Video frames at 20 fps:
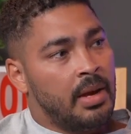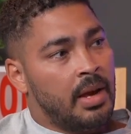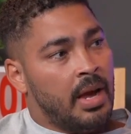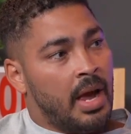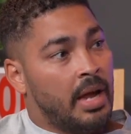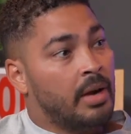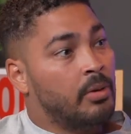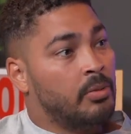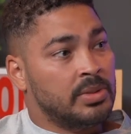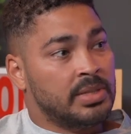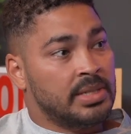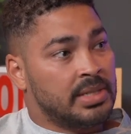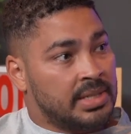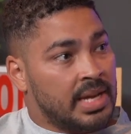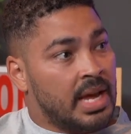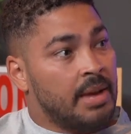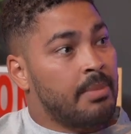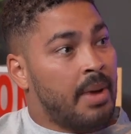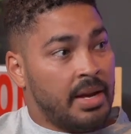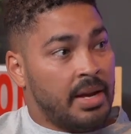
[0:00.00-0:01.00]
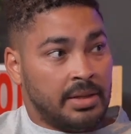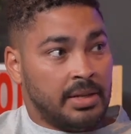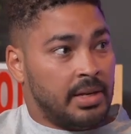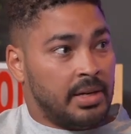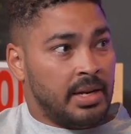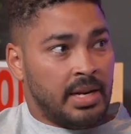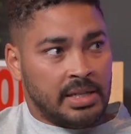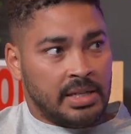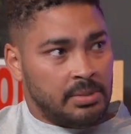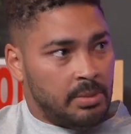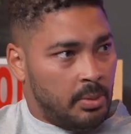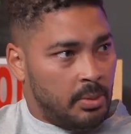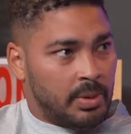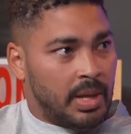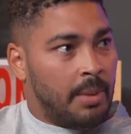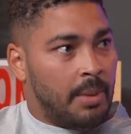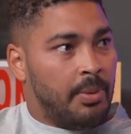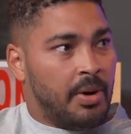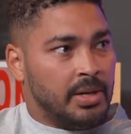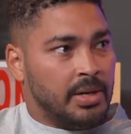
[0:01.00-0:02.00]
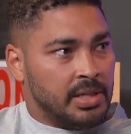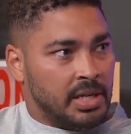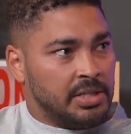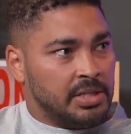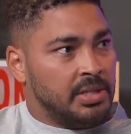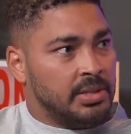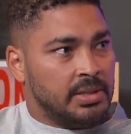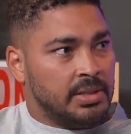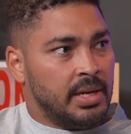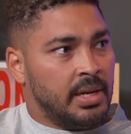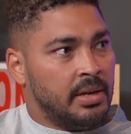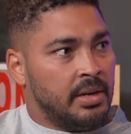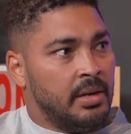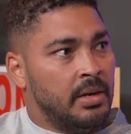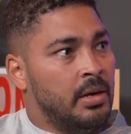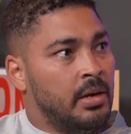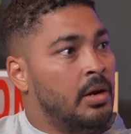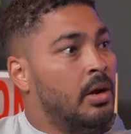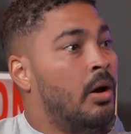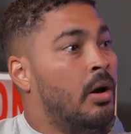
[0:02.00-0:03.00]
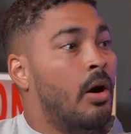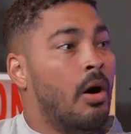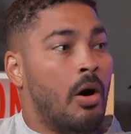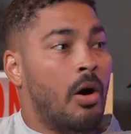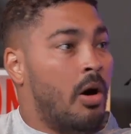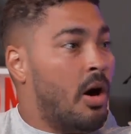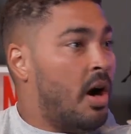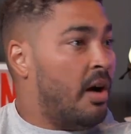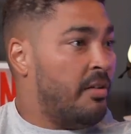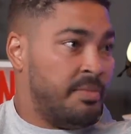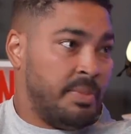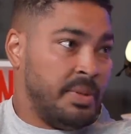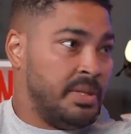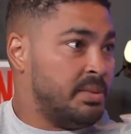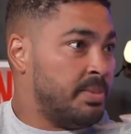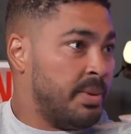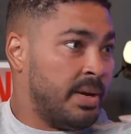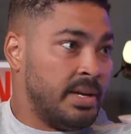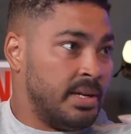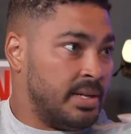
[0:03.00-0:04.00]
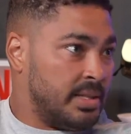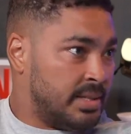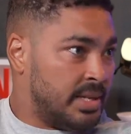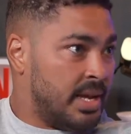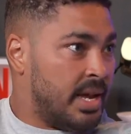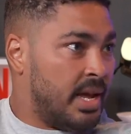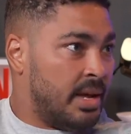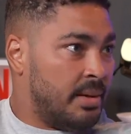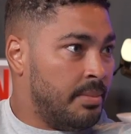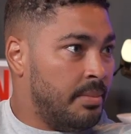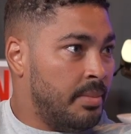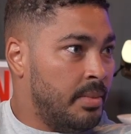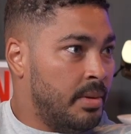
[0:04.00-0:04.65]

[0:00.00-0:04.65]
And it was the same mate that connected me with that buyer's agent said, oh, I've been speaking to Sam.